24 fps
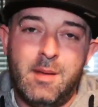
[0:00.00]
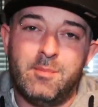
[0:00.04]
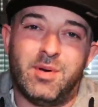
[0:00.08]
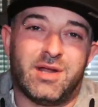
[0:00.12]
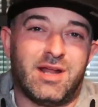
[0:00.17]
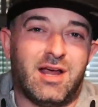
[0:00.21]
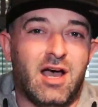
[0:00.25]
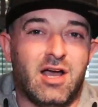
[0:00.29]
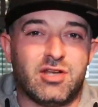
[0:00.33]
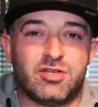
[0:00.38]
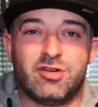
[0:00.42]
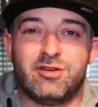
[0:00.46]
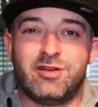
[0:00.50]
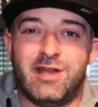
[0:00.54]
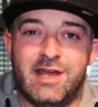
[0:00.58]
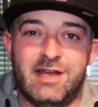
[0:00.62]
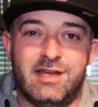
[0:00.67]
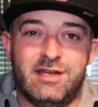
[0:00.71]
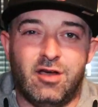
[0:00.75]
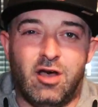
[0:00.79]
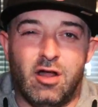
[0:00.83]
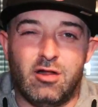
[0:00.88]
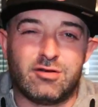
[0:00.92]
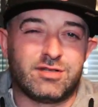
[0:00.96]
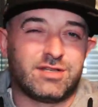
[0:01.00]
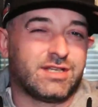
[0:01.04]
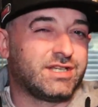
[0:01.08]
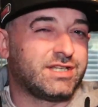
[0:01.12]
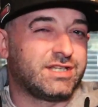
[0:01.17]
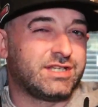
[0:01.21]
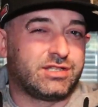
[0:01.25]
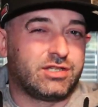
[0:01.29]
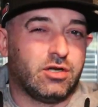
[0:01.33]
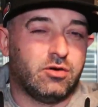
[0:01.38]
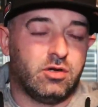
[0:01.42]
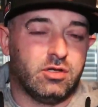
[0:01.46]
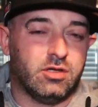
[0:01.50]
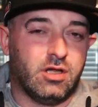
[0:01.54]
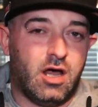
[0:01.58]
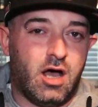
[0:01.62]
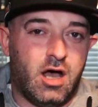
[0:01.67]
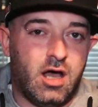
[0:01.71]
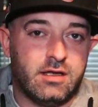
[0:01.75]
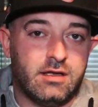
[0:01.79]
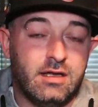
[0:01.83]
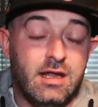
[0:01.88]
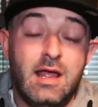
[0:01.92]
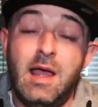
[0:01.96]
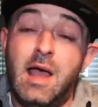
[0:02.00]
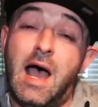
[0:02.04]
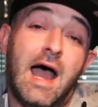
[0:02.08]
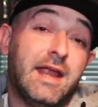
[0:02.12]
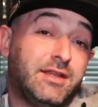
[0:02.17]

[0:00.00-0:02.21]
but $180 is still a lot.